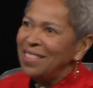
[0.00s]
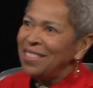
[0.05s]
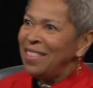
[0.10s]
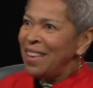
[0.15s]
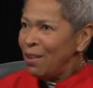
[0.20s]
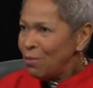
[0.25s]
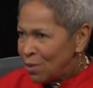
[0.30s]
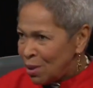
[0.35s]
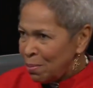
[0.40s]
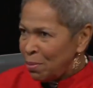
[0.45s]

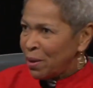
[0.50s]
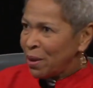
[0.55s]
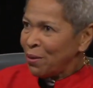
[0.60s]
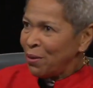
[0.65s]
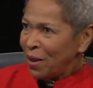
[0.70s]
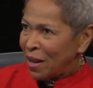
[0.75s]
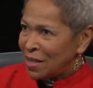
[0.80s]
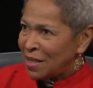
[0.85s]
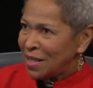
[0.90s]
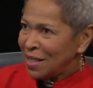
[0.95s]
That was pretty
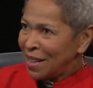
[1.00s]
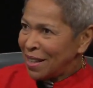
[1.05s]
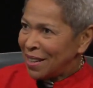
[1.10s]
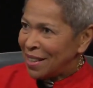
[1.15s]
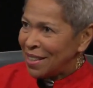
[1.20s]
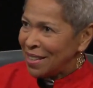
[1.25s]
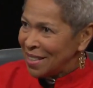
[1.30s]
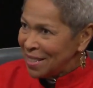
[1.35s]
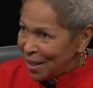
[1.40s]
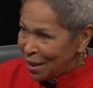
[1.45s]

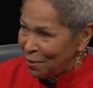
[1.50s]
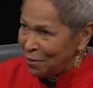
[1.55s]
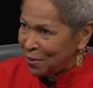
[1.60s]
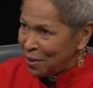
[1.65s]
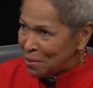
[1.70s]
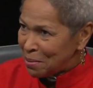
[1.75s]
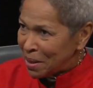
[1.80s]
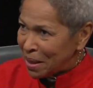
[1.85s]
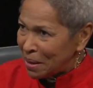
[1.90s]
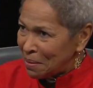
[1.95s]
fascinating stuff
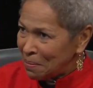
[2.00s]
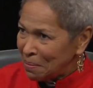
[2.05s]
to me.